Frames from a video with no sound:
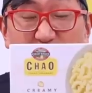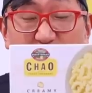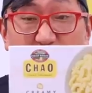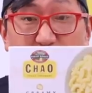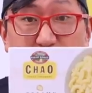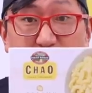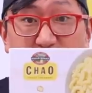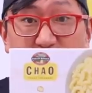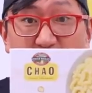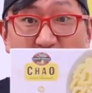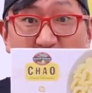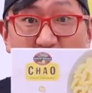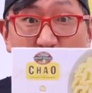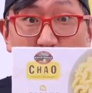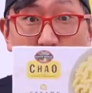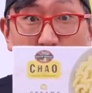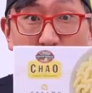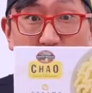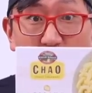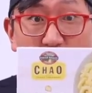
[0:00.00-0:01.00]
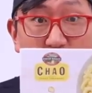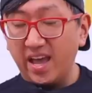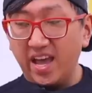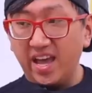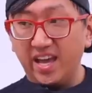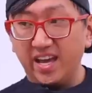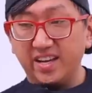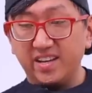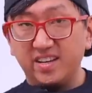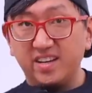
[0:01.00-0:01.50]
creamy Chao.
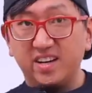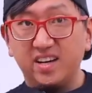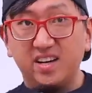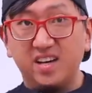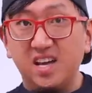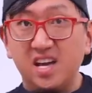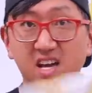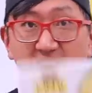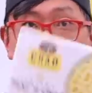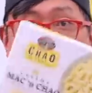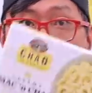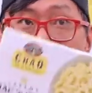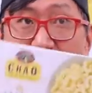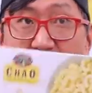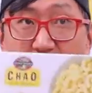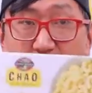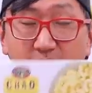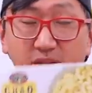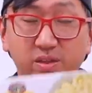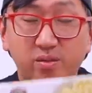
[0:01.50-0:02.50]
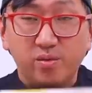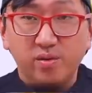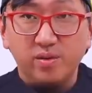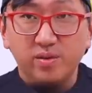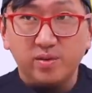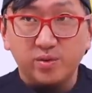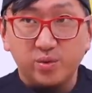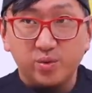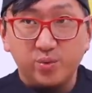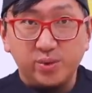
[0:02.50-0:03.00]
And uh, I'm gonna throw a
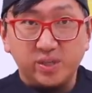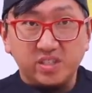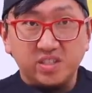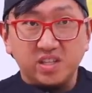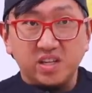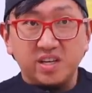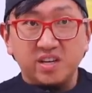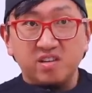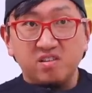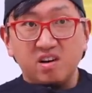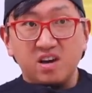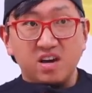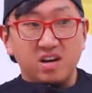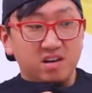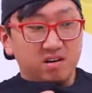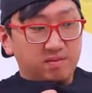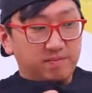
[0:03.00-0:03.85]
little twist later on.